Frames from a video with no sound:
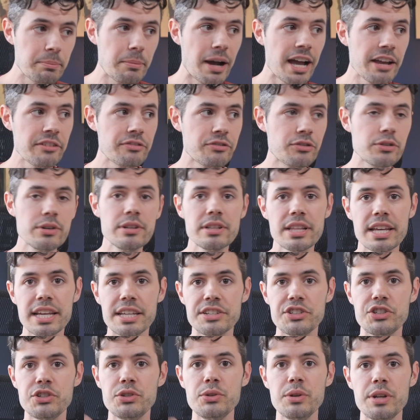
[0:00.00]
My
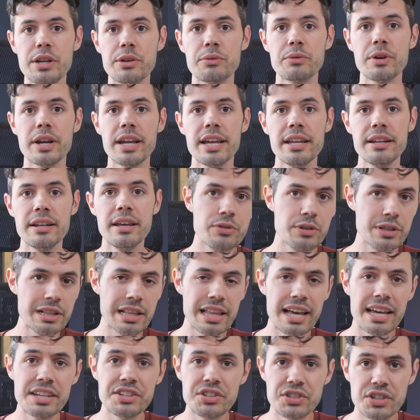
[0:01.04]
freelance shooting rate rate for the
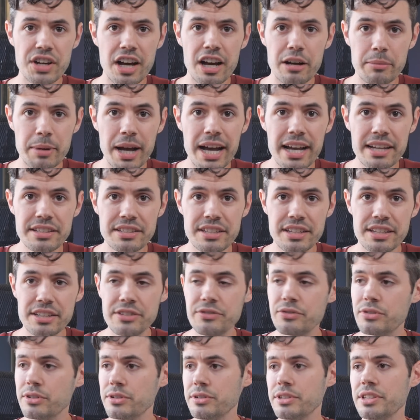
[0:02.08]
last job I did
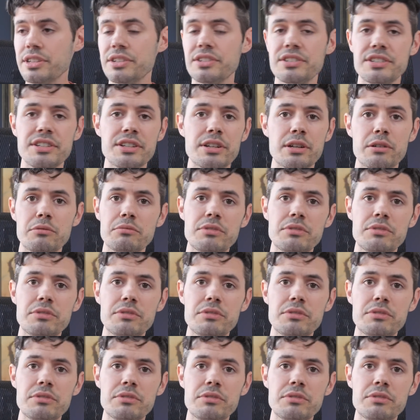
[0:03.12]
for this, you know,